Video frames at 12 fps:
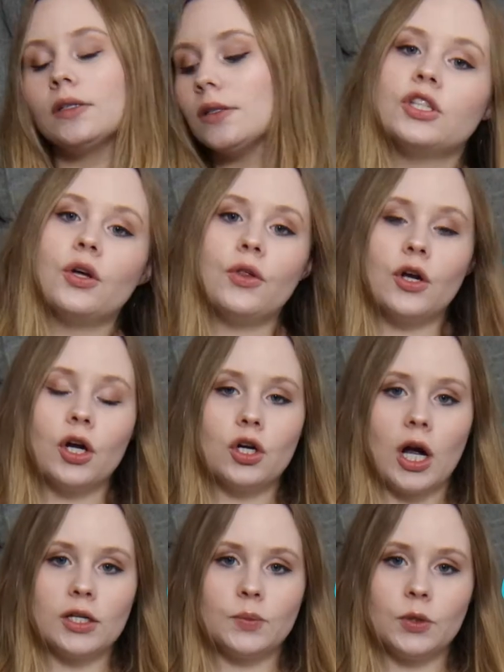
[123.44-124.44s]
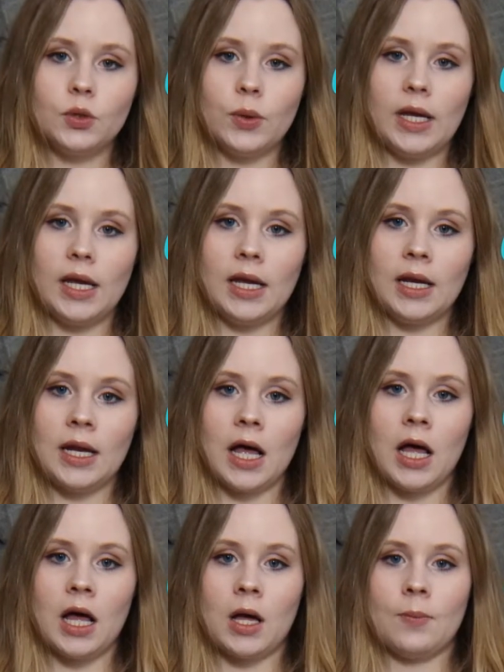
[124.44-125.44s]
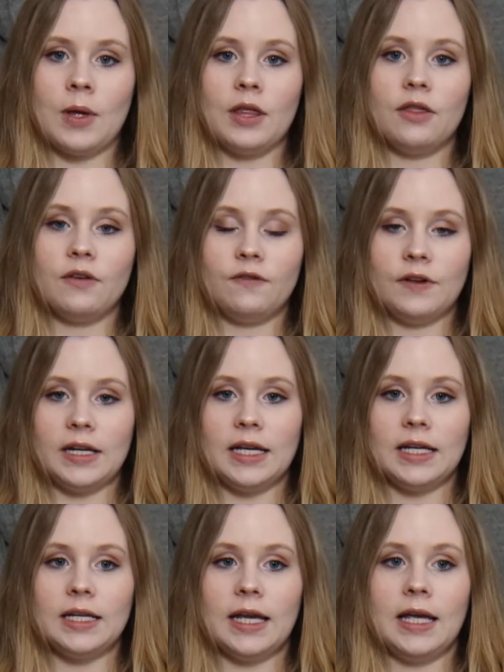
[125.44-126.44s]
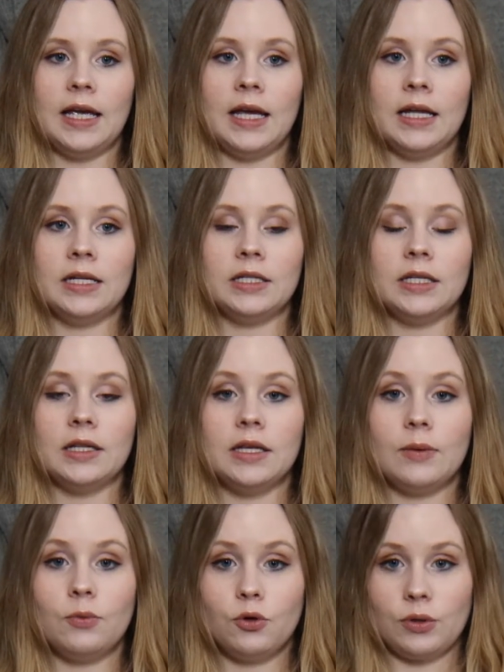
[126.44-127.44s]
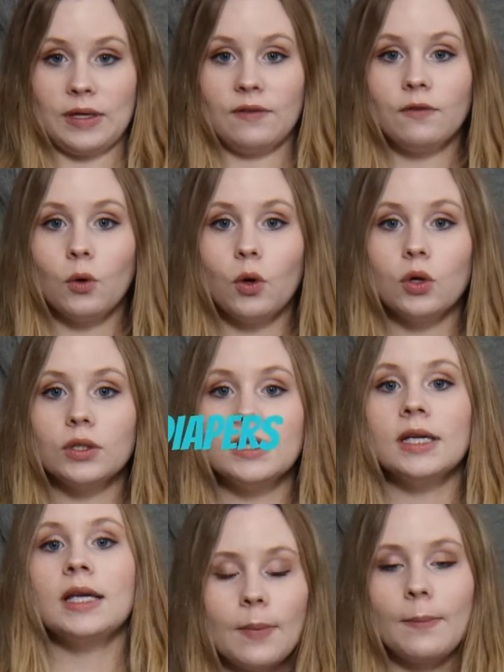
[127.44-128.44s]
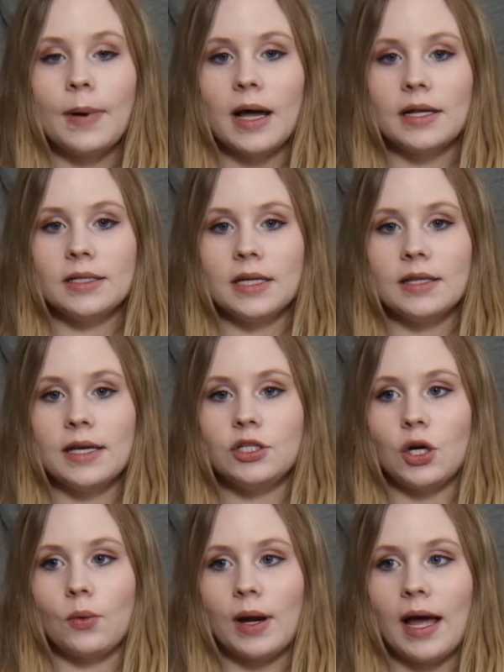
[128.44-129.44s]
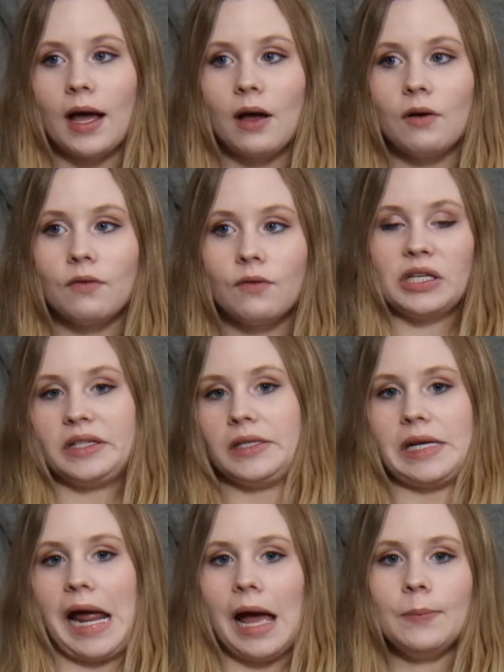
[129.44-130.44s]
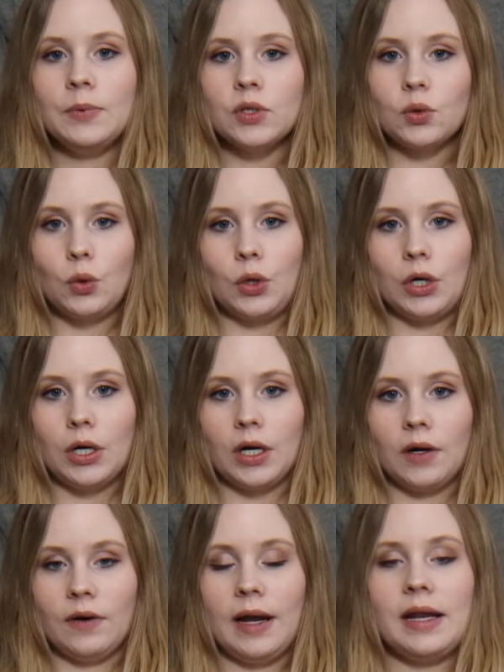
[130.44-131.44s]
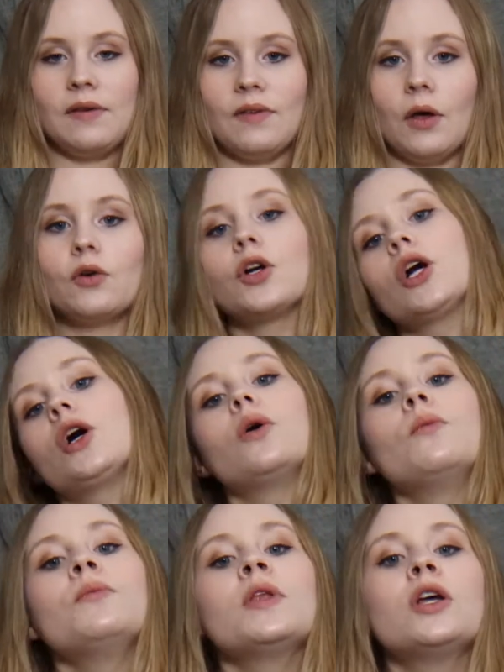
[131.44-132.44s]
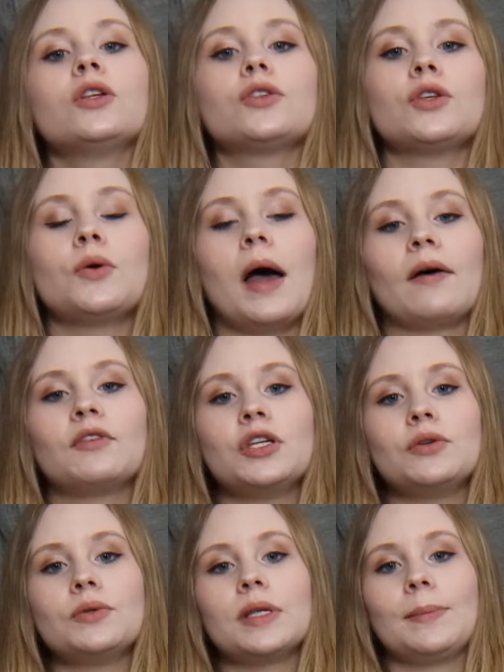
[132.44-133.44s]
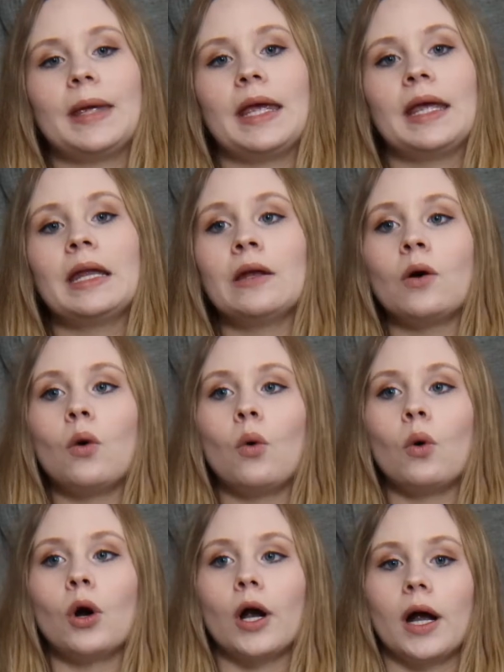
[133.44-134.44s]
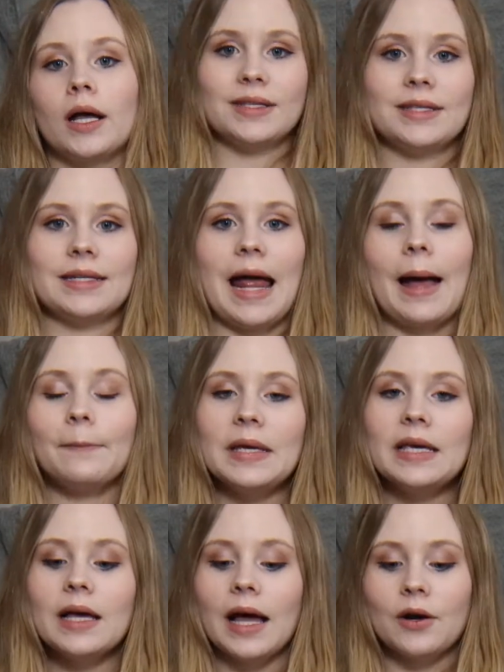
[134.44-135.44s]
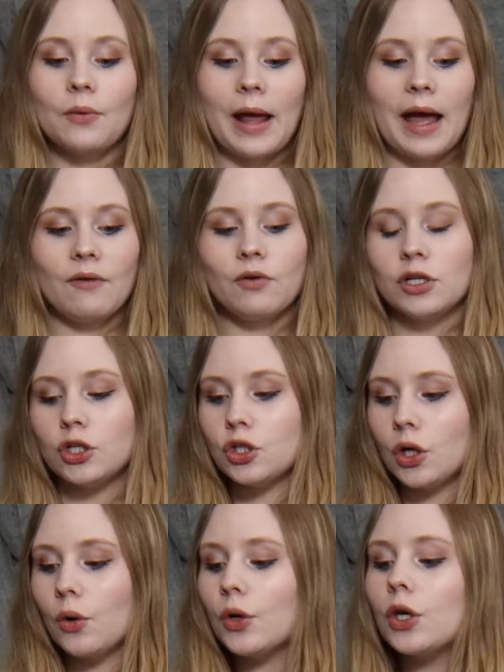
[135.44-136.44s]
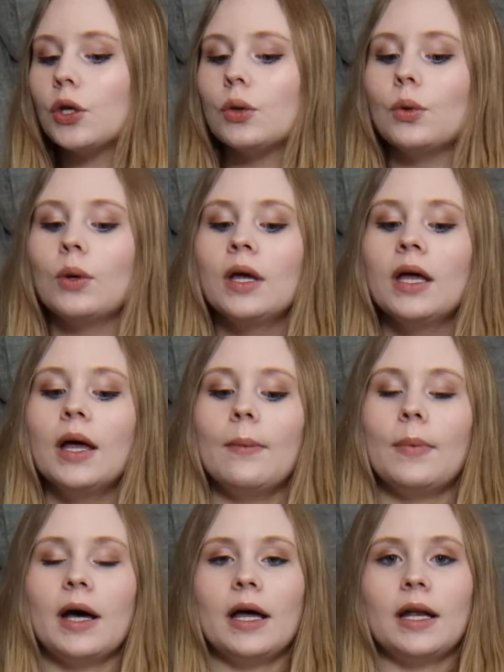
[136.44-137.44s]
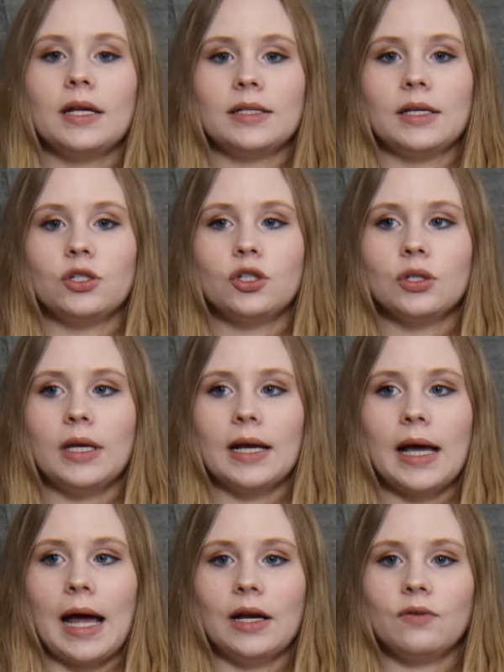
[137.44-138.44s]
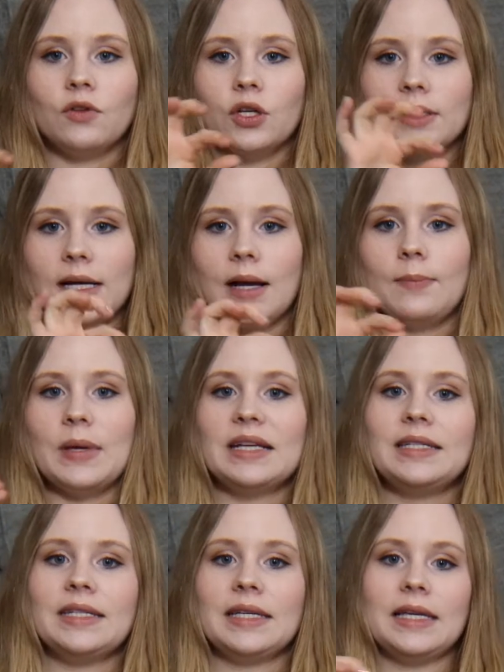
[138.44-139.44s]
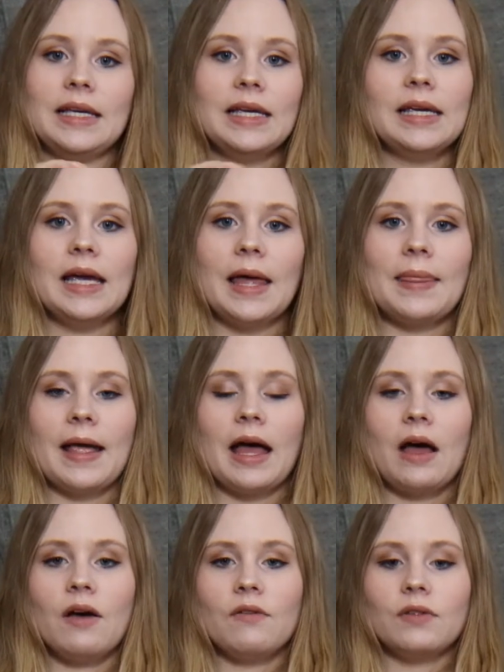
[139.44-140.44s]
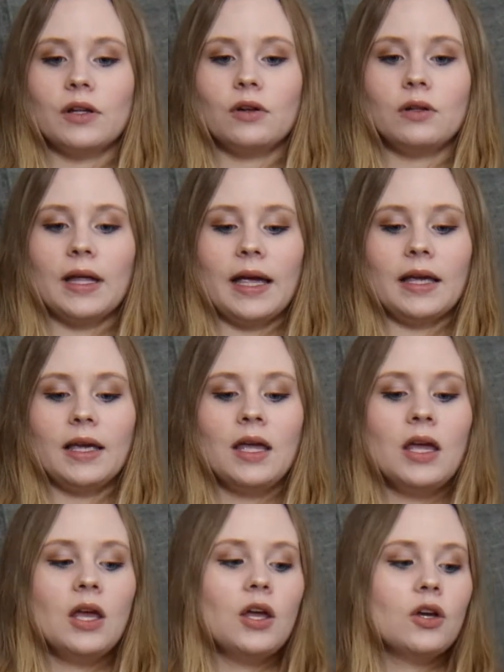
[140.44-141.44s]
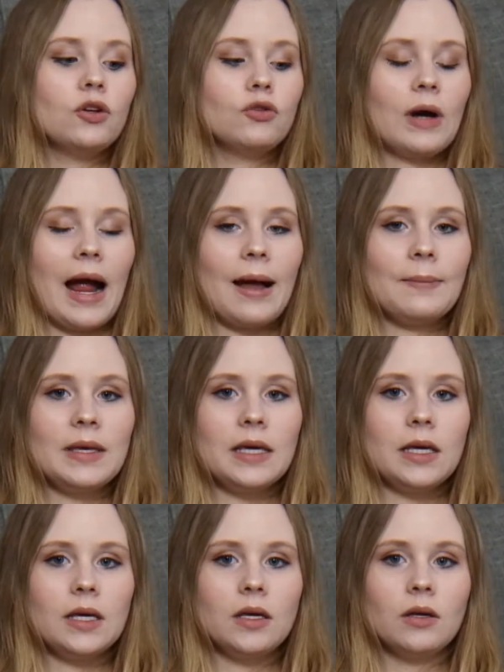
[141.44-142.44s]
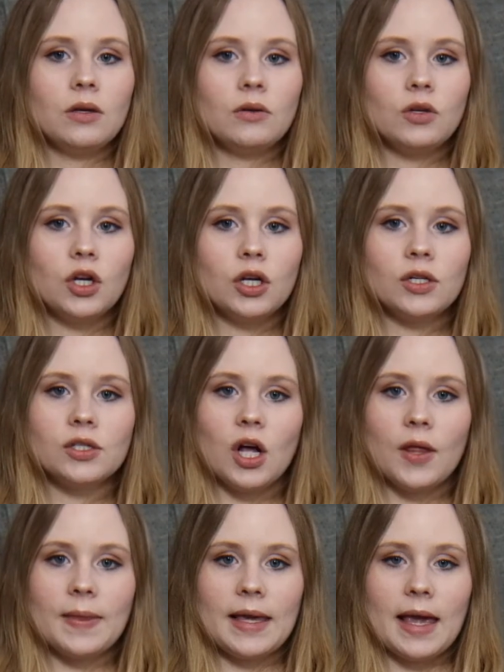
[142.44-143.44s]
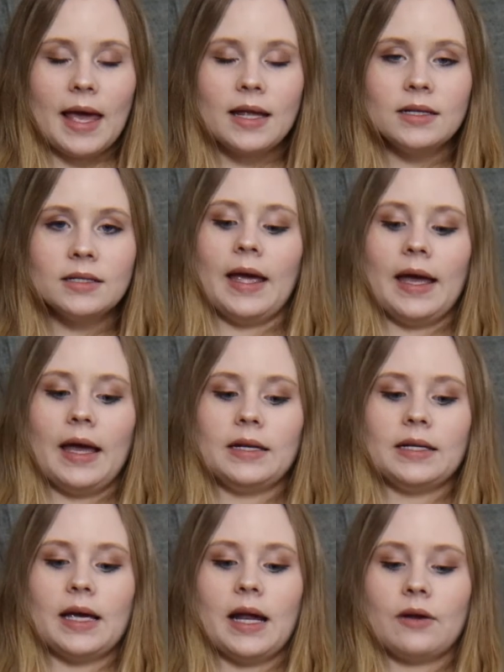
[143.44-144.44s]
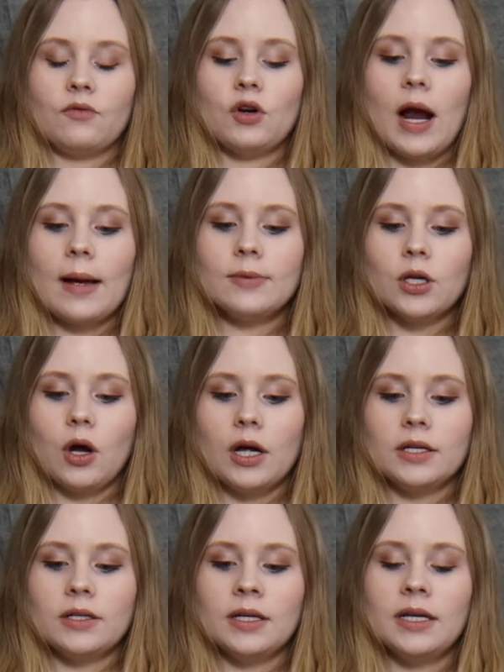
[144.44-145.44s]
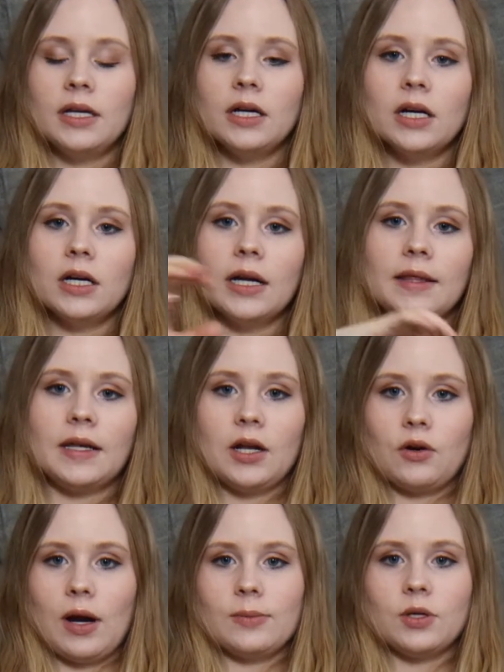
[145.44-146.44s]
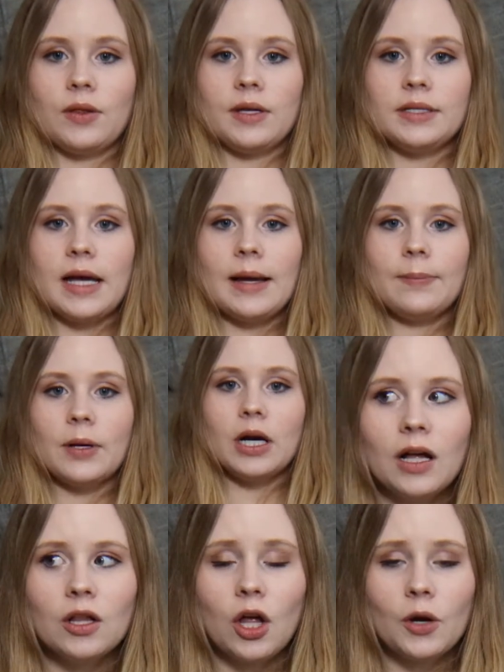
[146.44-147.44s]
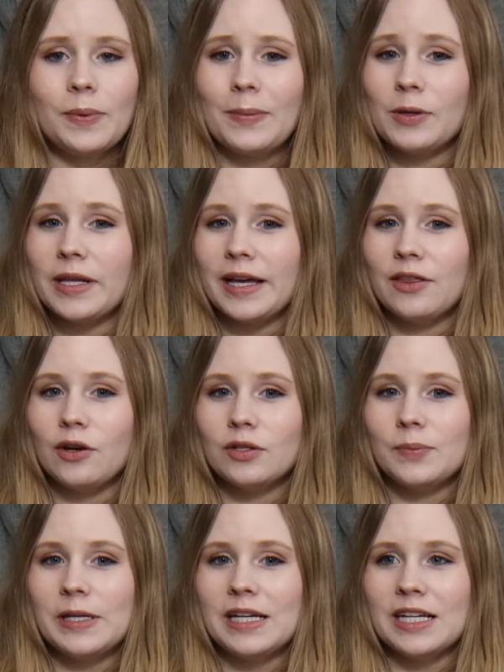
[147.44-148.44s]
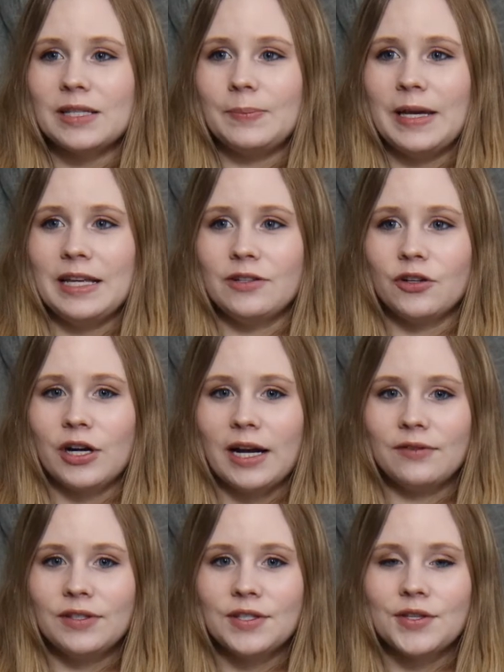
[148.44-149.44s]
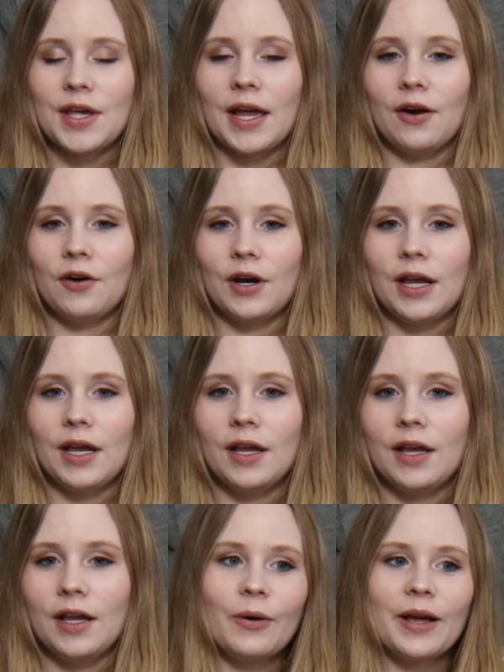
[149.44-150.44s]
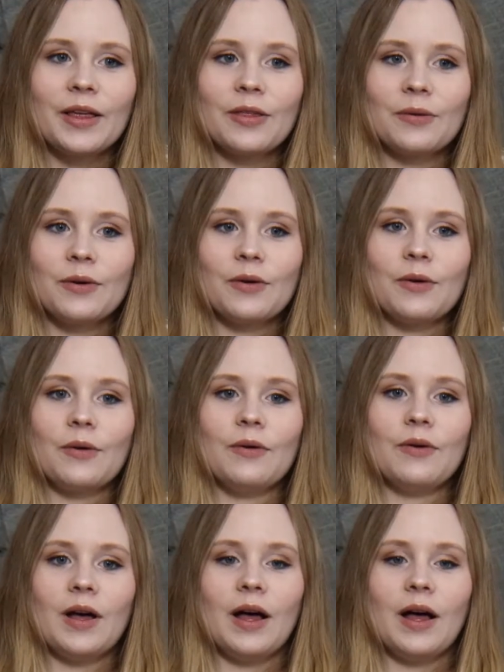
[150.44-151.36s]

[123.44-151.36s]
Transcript: So they're a cross between the fitted and the pre-fold, but they don't have the snaps or any Velcro, so you have to use a pin or a snappy. I don't have one to show you, but essentially it kind of looks like a big T, and they have little like grabby hooks on the end, and it kind of grabs on here and then it grabs on the diaper. A lot of people like those because pins are kind of scary going through